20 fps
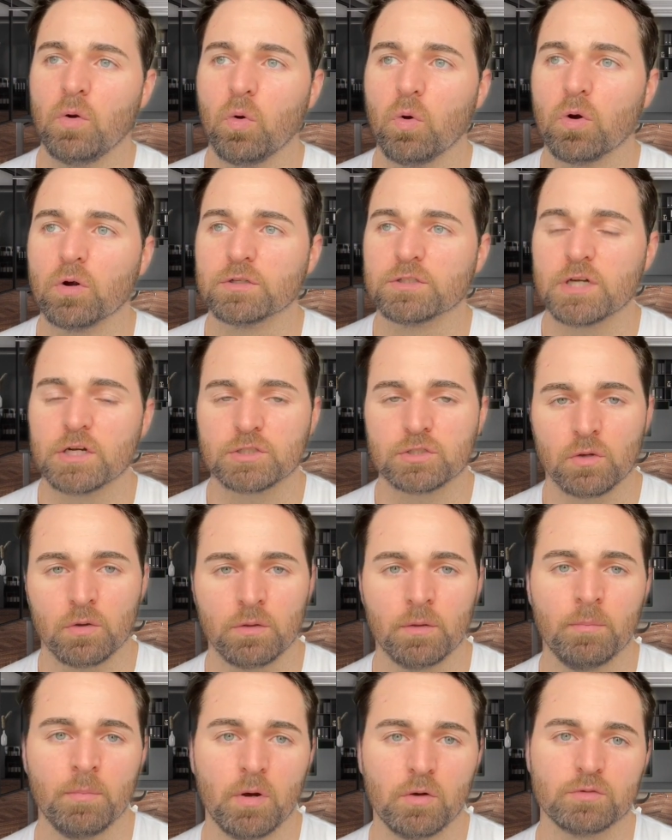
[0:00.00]
or touch on
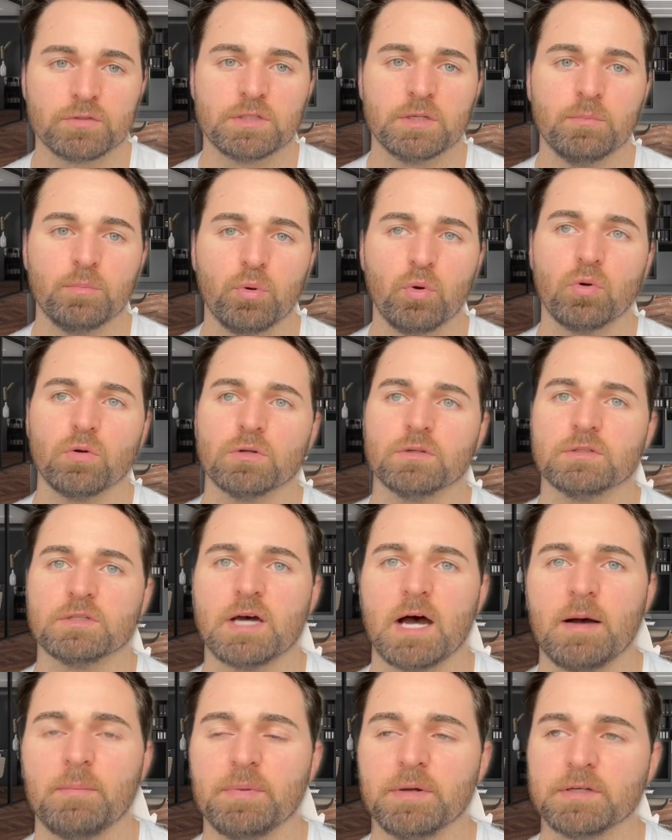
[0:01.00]
the most important
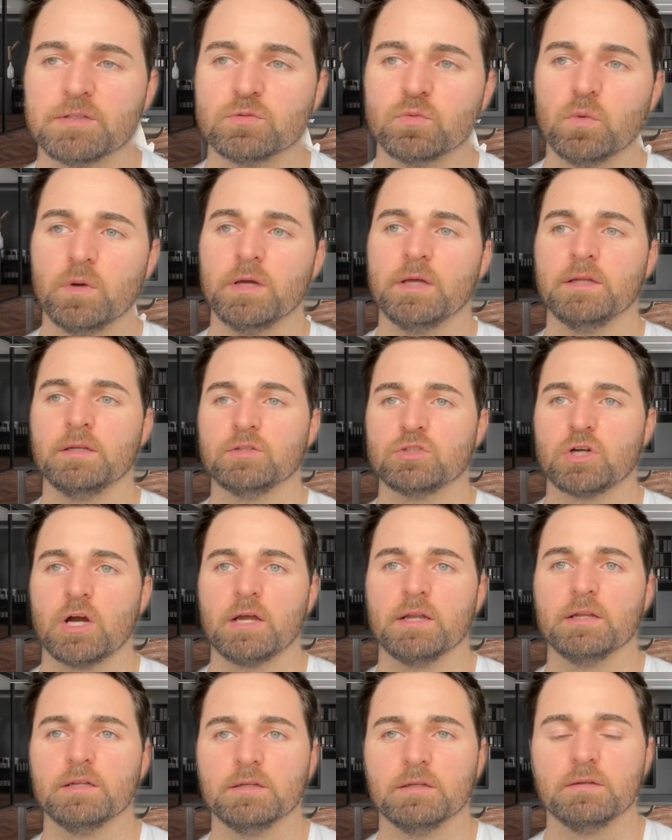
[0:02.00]
topics when
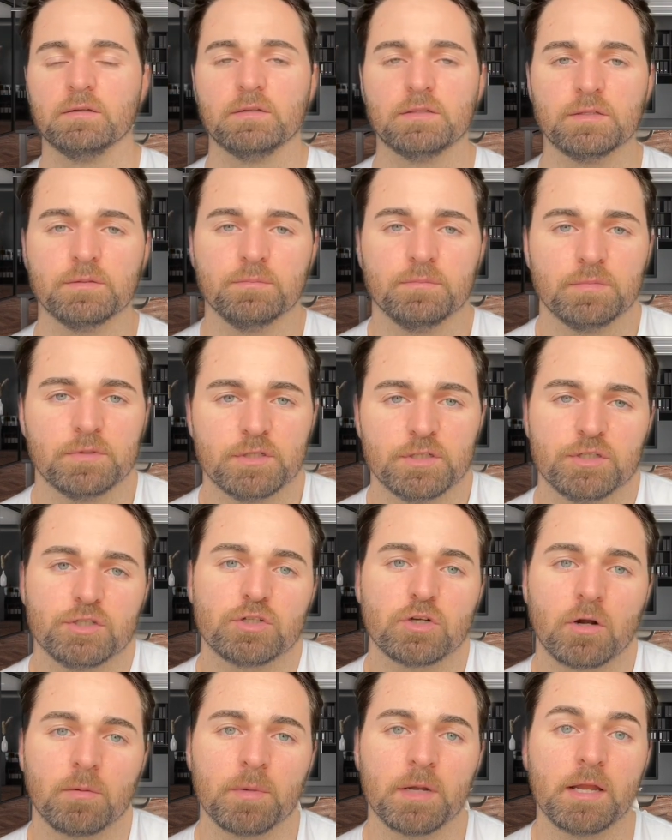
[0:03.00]
trying to, to, to
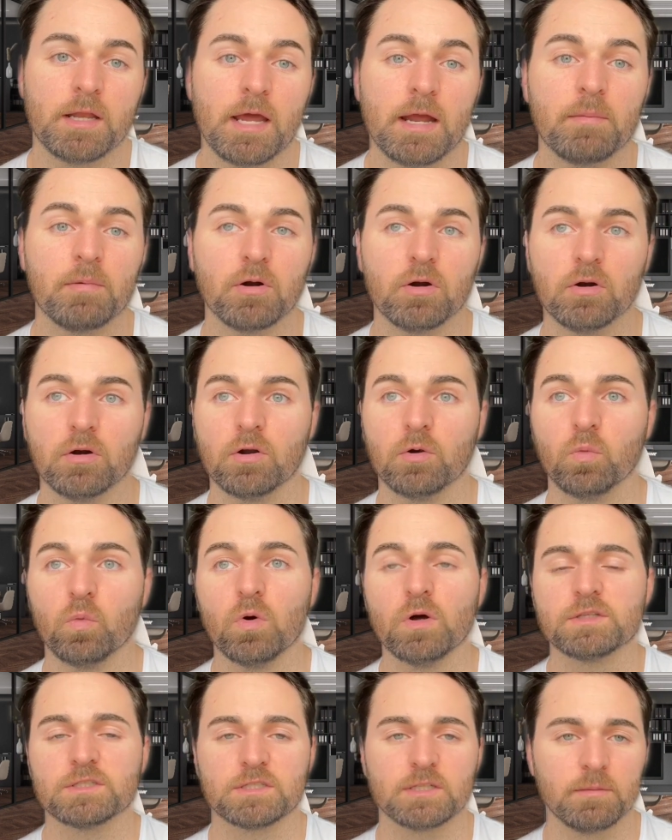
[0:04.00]
determine a neighborhood or
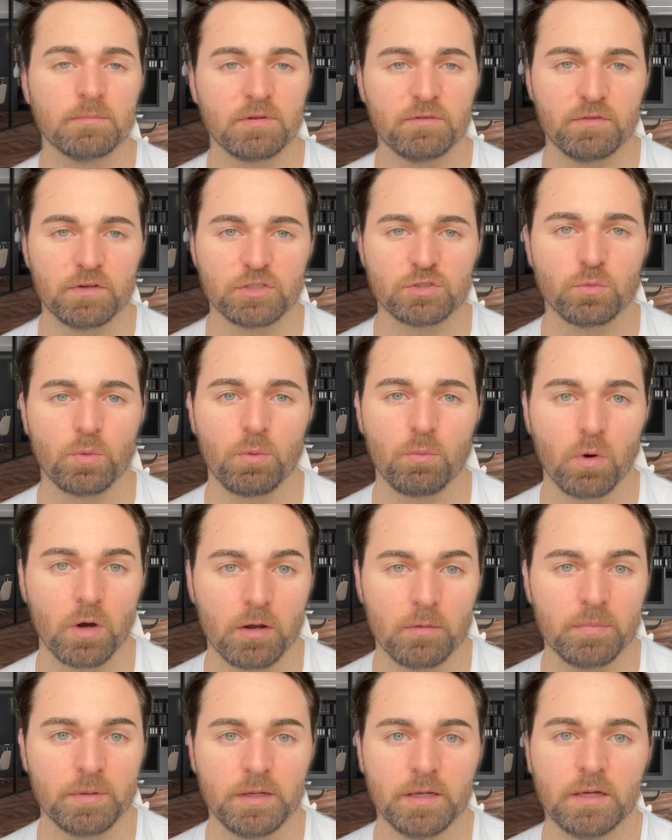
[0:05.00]
what subdivision we want
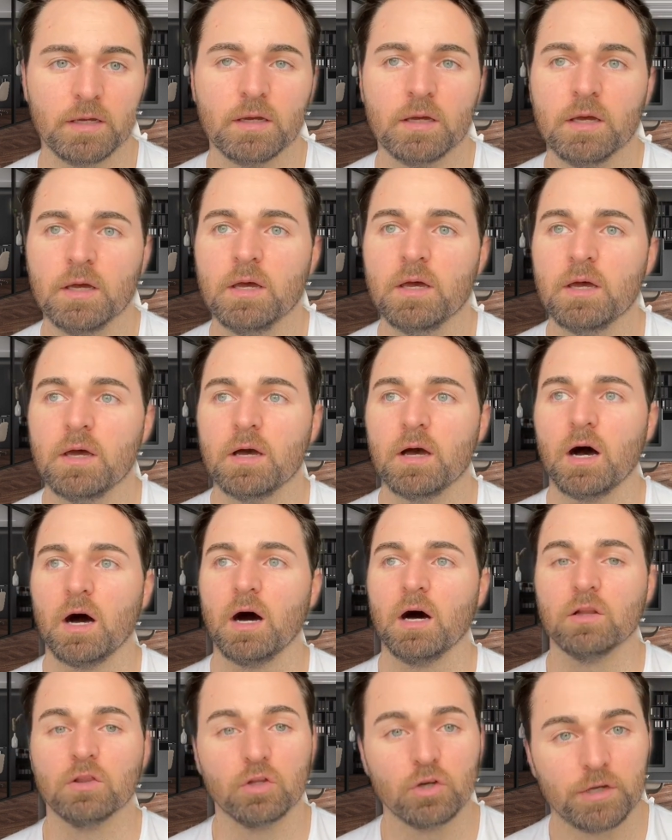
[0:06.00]
to be
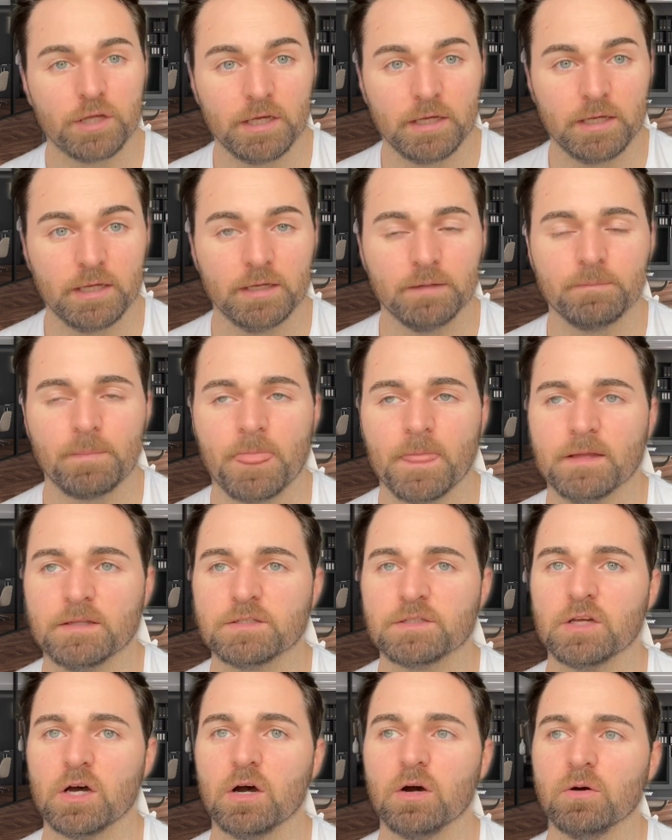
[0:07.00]
uh, looking in. And
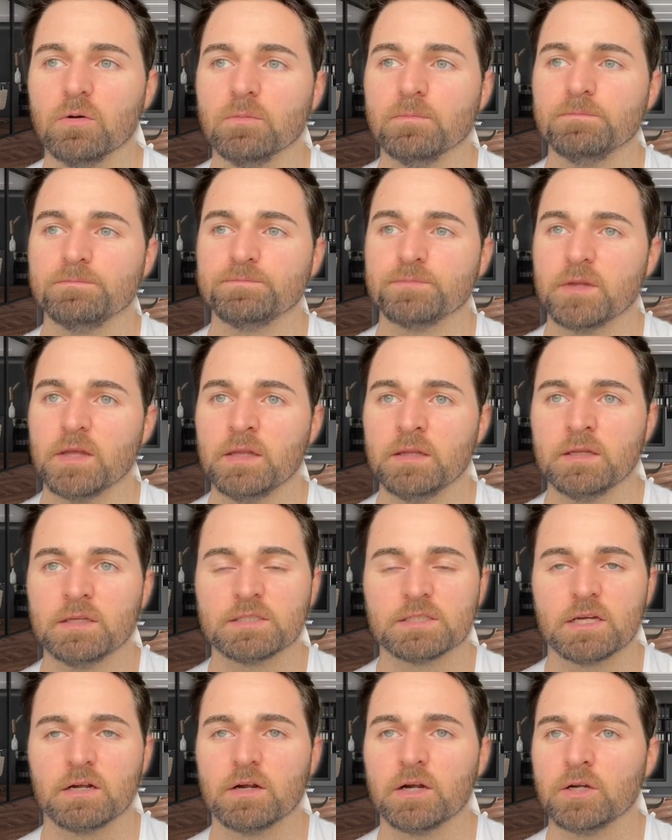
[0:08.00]
so in
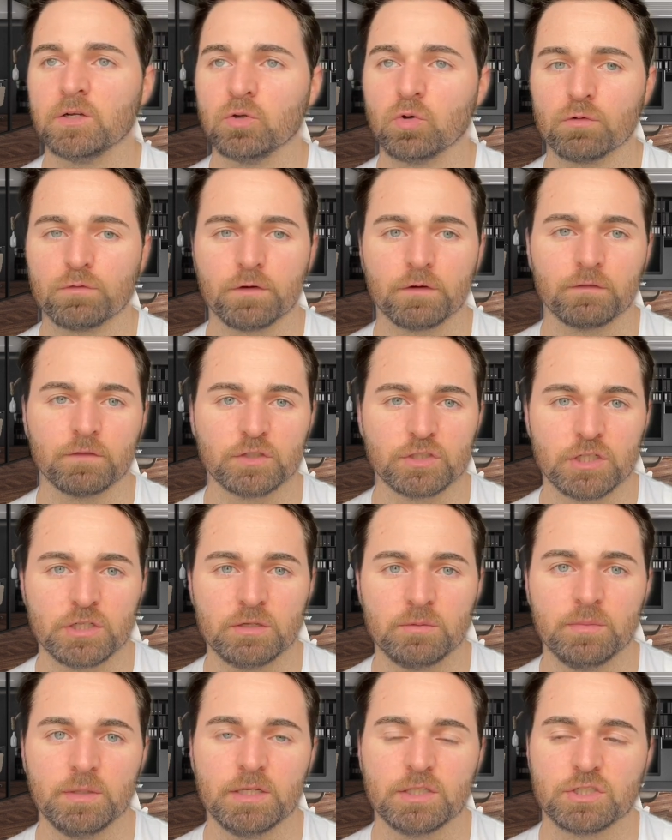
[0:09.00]
this area, Norfolk,
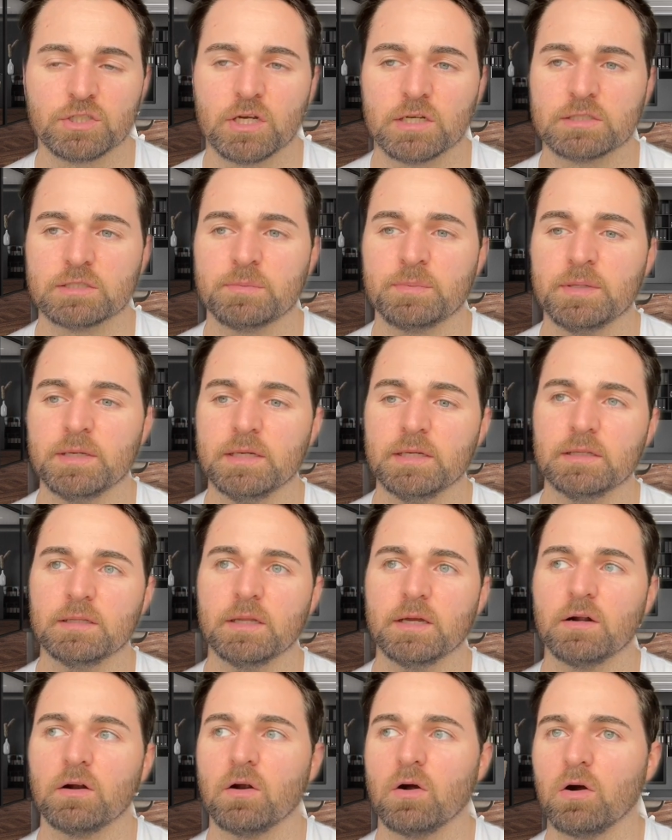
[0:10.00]
Virginia Beach, Chesapeake,
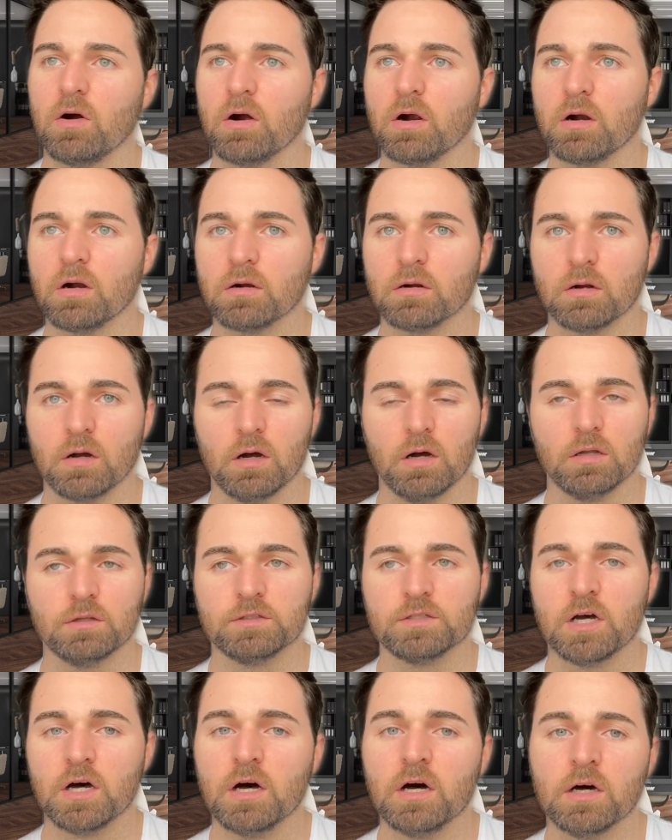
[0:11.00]
there are a
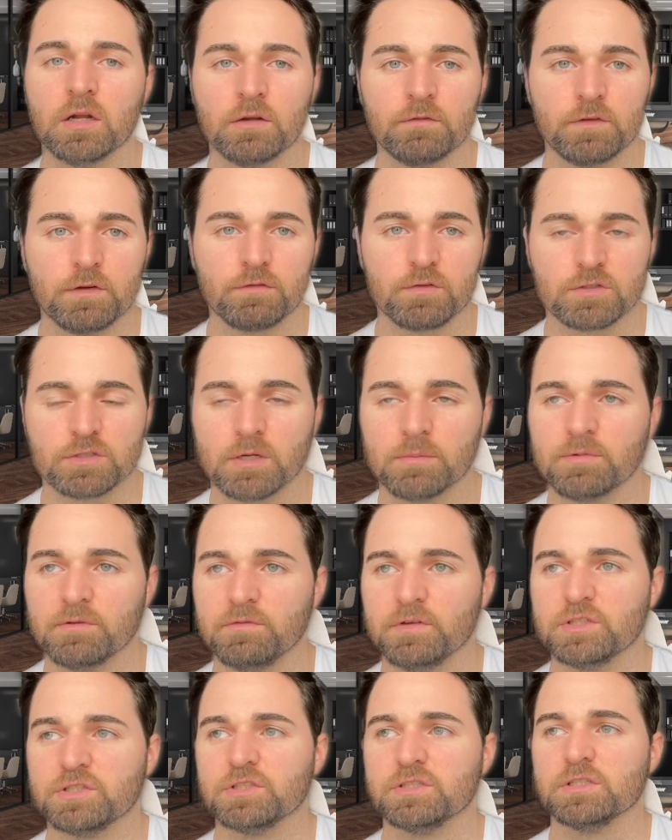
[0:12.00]
ton of different
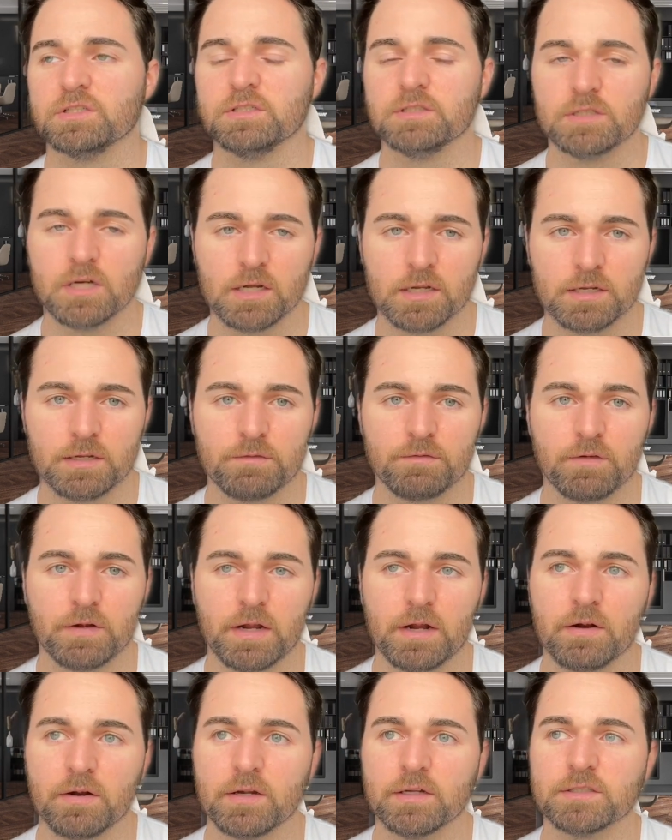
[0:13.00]
subdivisions a ton of different
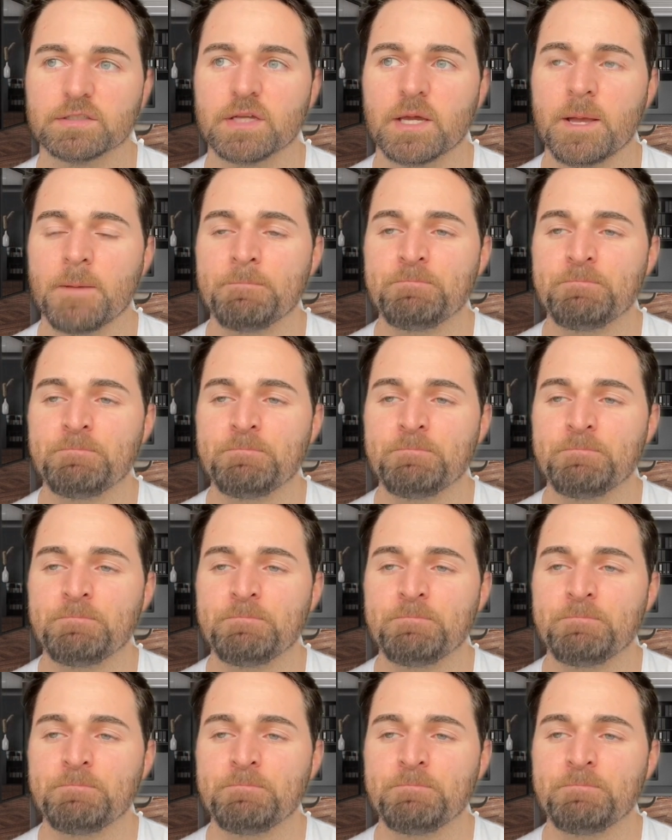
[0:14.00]
areas.